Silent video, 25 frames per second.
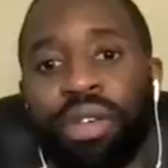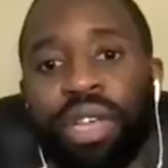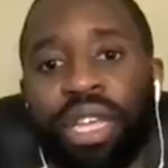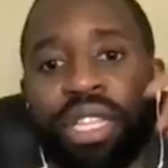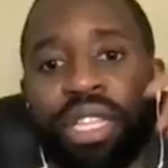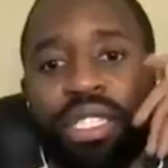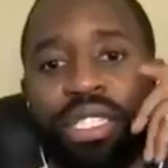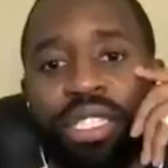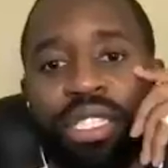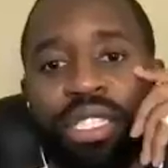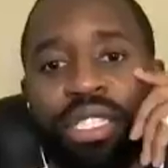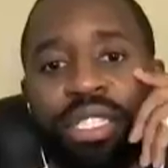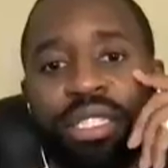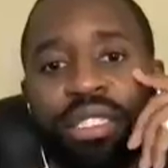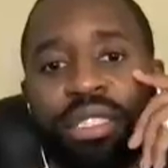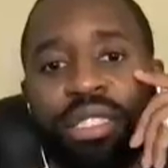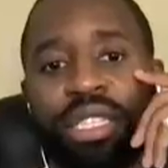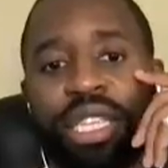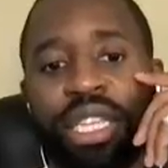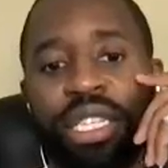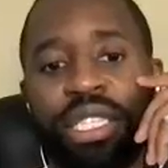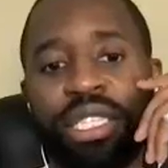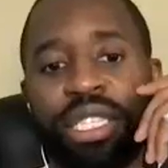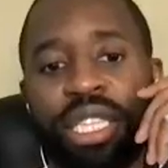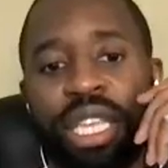it's
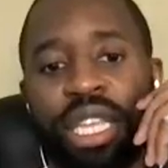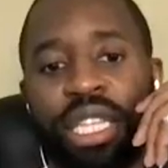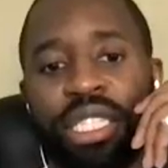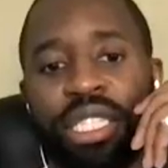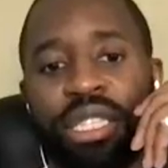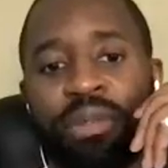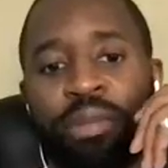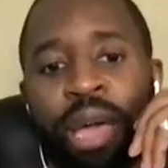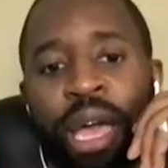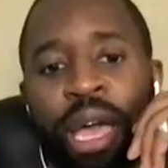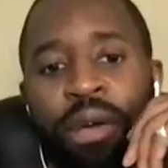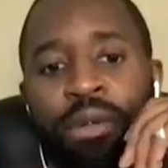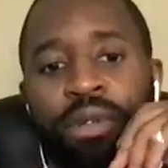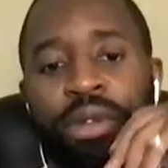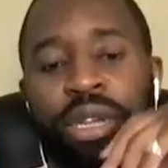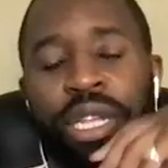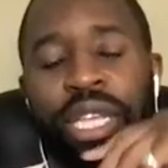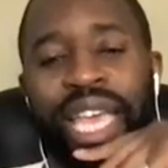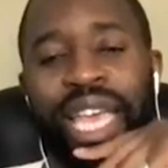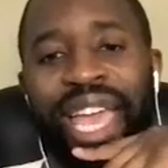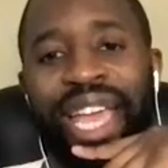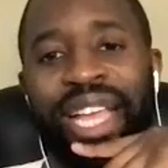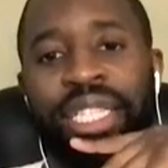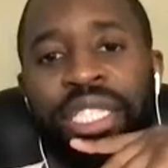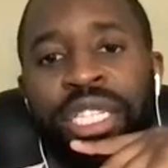it's it's about
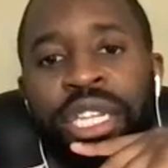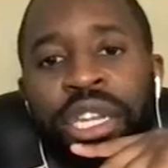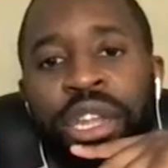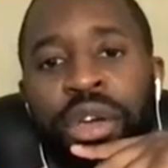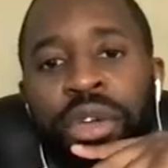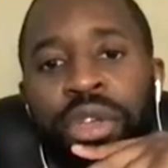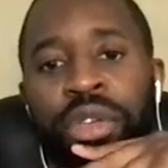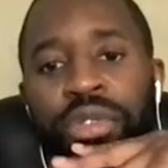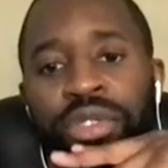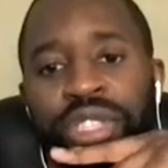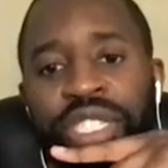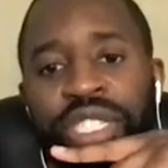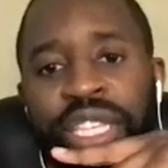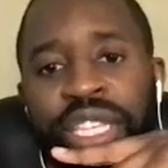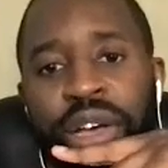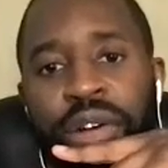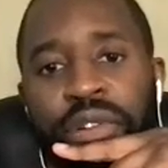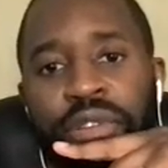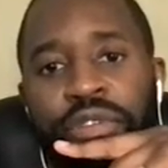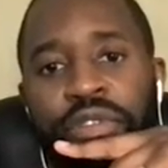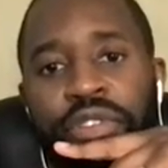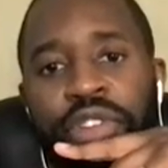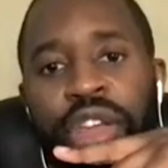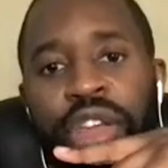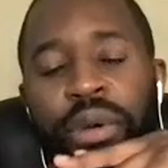getting to know yourself
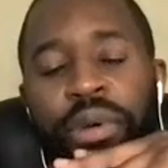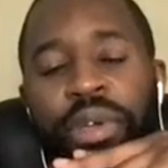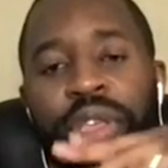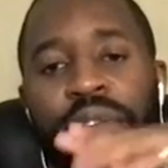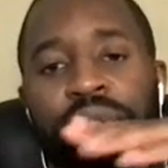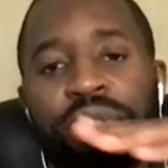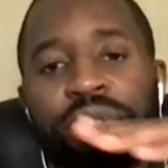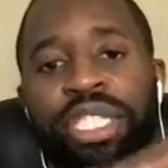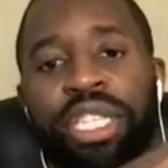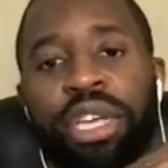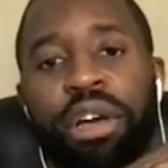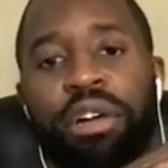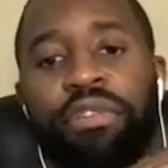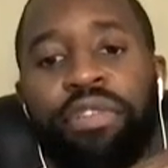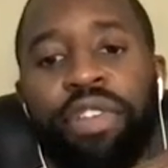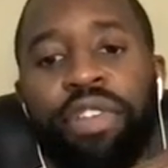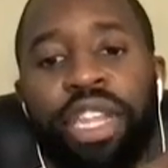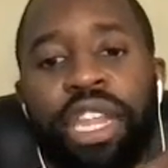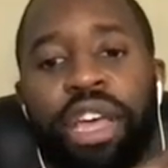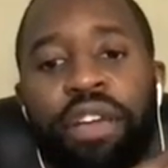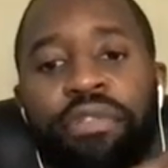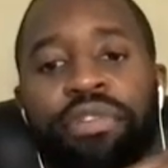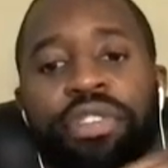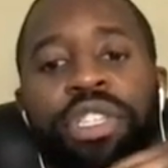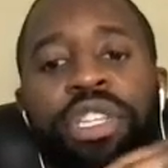knowing yourself
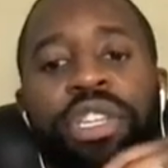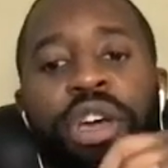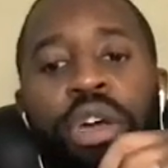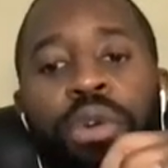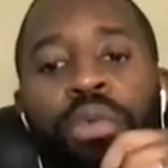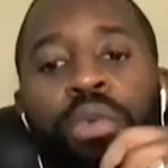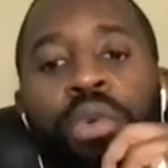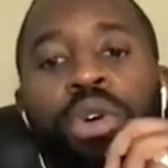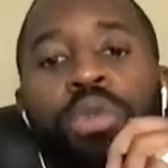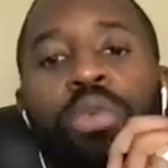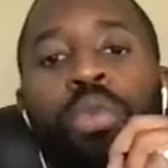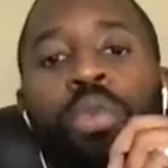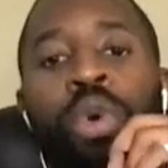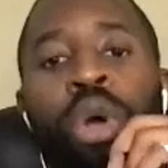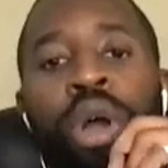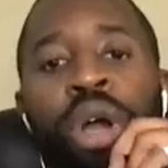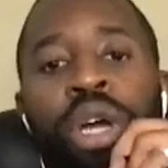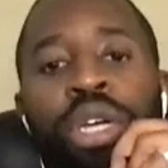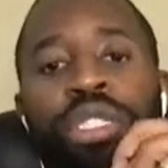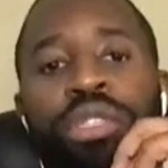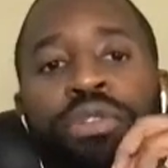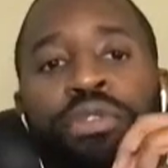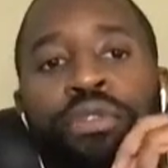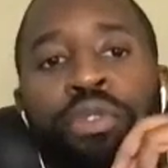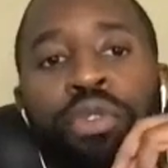enough to know what
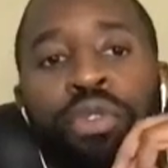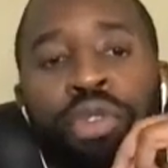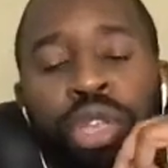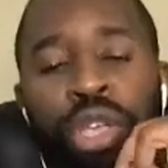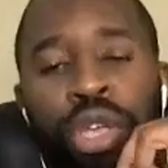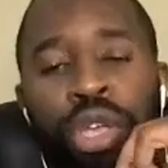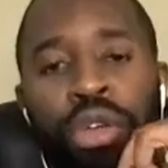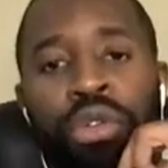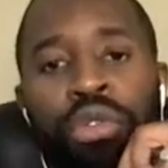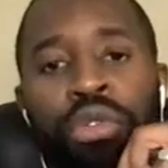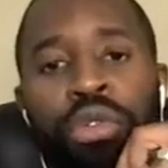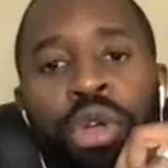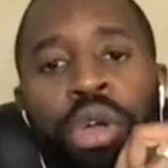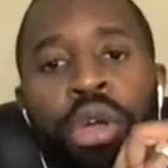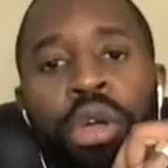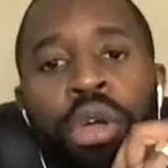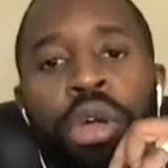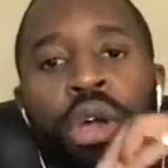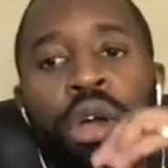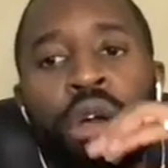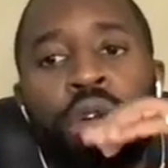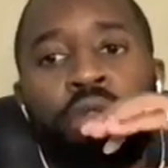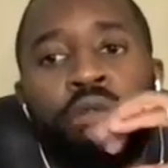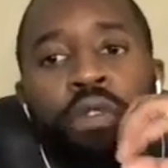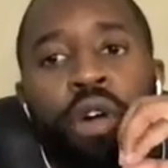works for you
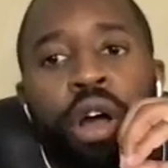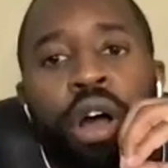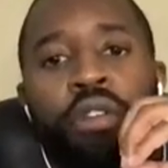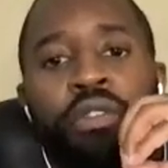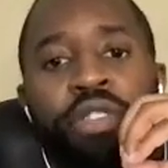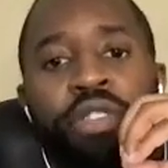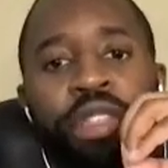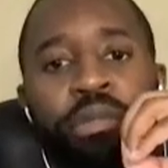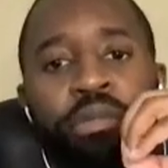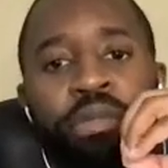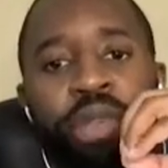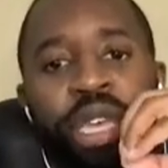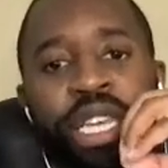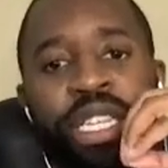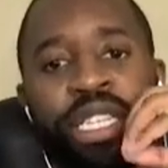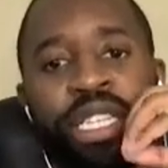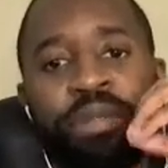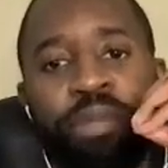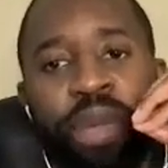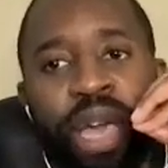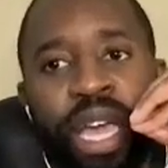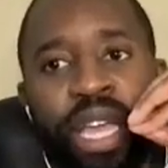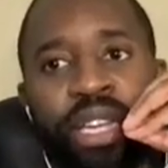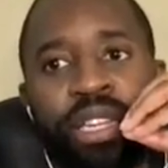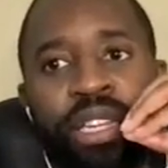rather than being
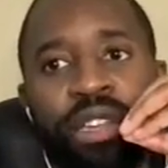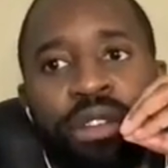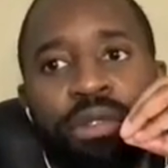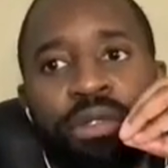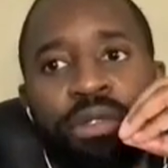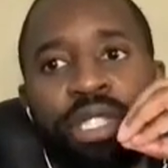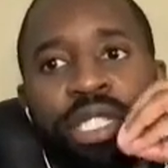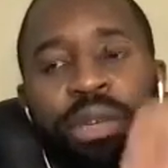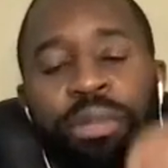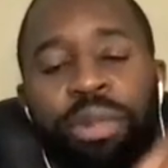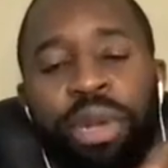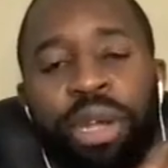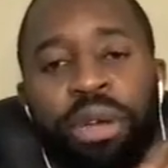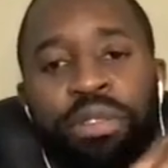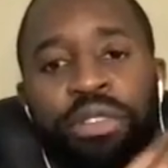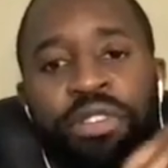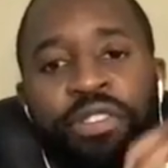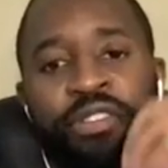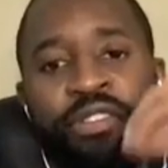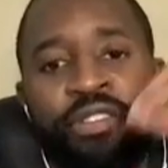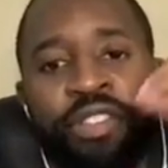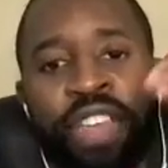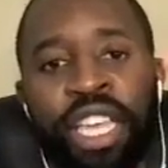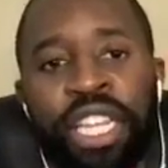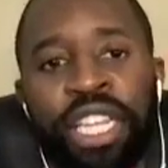dependent on someone else
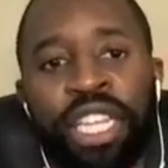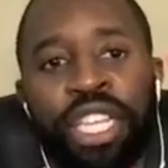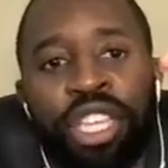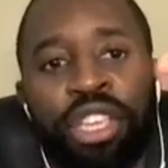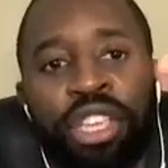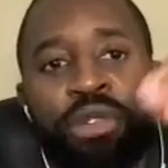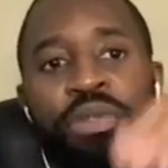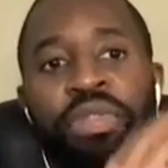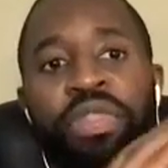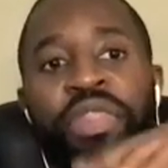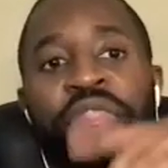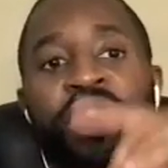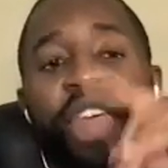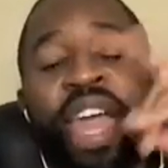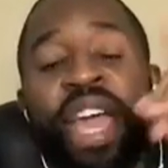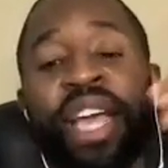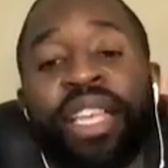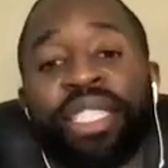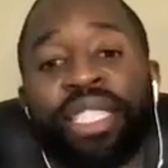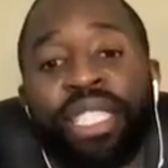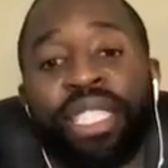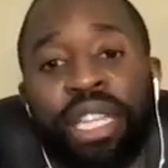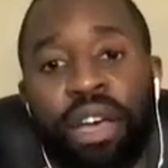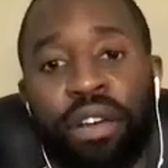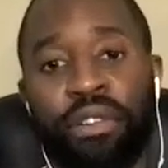feeding you their
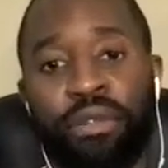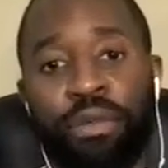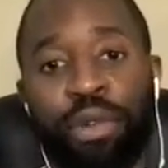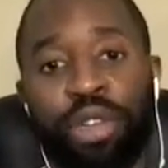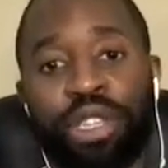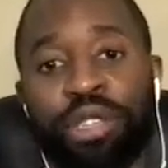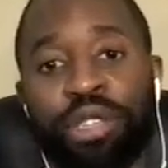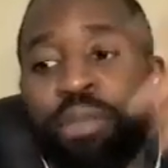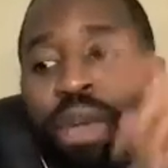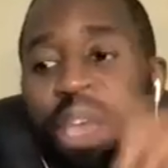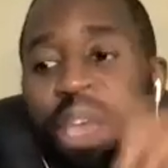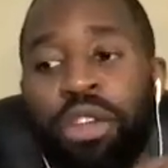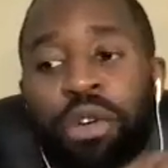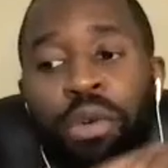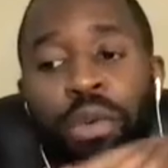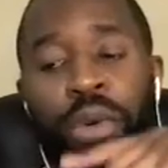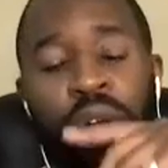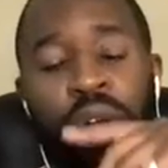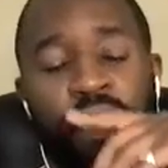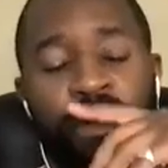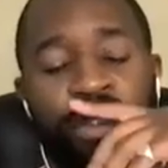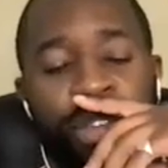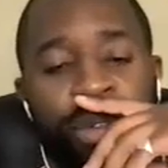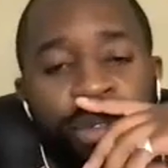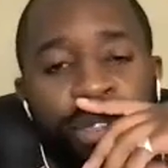stuff which may not
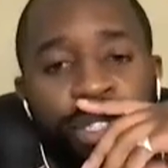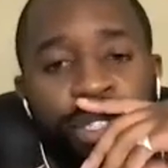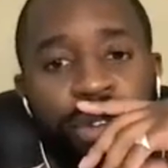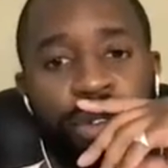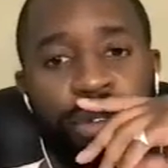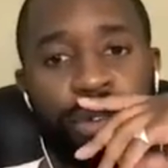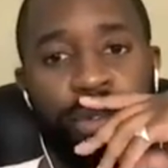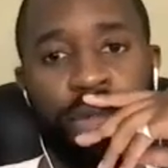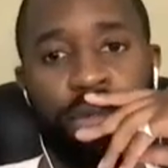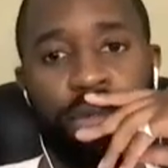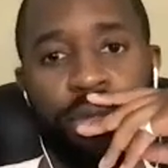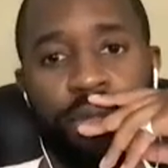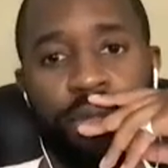work for you at all